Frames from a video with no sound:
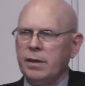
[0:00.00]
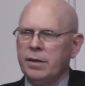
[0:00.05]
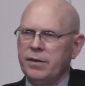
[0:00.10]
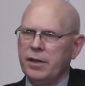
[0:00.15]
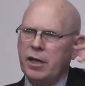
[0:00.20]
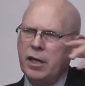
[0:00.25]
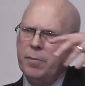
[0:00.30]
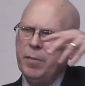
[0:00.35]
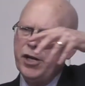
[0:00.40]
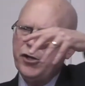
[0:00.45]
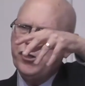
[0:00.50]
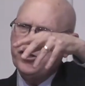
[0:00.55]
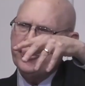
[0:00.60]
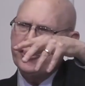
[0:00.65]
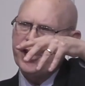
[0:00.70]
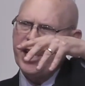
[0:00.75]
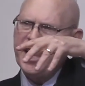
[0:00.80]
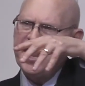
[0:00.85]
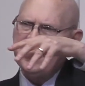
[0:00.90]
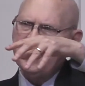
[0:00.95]
The commission
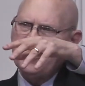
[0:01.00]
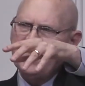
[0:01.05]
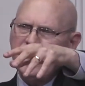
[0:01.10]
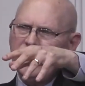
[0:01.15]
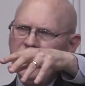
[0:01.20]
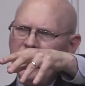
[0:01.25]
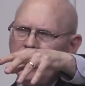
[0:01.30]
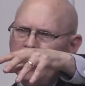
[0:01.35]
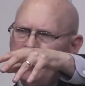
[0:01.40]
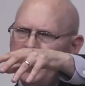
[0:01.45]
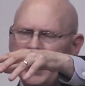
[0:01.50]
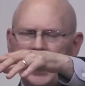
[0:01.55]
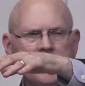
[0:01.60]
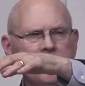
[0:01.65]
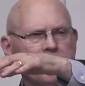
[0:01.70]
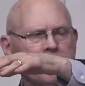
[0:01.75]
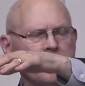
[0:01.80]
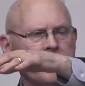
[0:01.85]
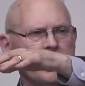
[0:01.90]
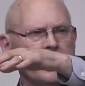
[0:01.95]
changes a little bit
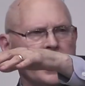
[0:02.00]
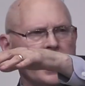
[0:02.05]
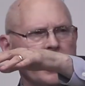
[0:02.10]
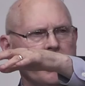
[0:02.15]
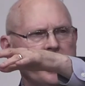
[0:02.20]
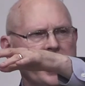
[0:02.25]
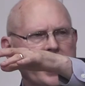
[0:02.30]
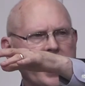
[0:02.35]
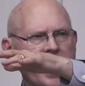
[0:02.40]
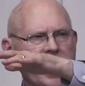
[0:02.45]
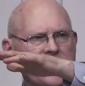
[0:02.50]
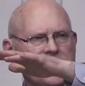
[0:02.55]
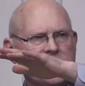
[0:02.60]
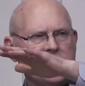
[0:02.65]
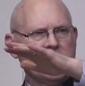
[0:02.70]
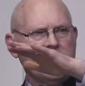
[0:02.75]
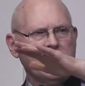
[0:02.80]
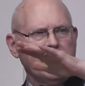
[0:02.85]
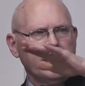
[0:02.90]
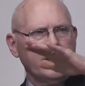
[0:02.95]
because
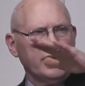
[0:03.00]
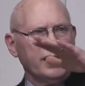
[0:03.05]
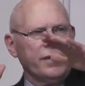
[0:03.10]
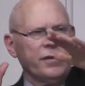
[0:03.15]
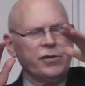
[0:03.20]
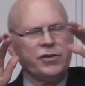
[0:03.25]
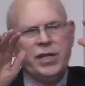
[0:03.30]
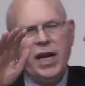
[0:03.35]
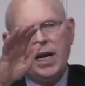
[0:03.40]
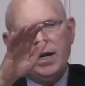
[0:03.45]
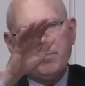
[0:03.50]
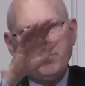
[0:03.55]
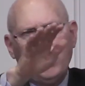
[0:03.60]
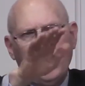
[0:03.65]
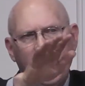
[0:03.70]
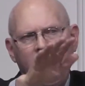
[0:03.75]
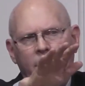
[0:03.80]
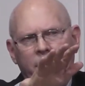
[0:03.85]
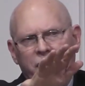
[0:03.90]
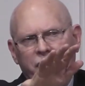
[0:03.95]
there's not a
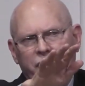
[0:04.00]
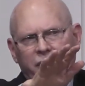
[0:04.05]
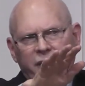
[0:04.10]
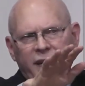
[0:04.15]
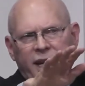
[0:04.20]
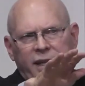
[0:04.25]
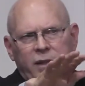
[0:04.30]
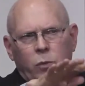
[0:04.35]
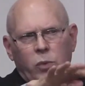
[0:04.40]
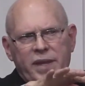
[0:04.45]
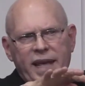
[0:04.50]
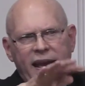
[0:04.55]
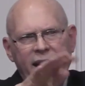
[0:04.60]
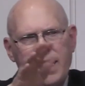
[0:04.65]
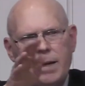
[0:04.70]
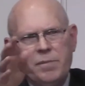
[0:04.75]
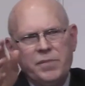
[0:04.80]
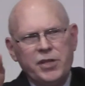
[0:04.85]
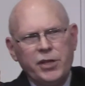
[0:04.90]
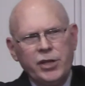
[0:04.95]
promise connected with
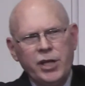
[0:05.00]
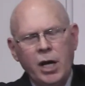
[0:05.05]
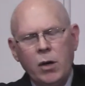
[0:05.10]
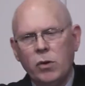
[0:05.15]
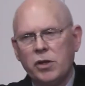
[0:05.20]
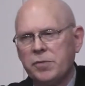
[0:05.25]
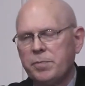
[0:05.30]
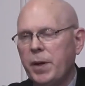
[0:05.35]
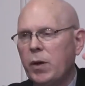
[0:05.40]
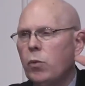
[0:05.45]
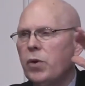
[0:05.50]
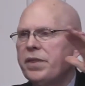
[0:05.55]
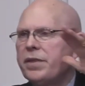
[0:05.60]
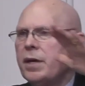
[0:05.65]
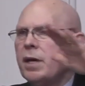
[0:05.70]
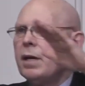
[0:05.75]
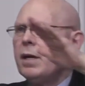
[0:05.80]
Adam's and Noah's, but with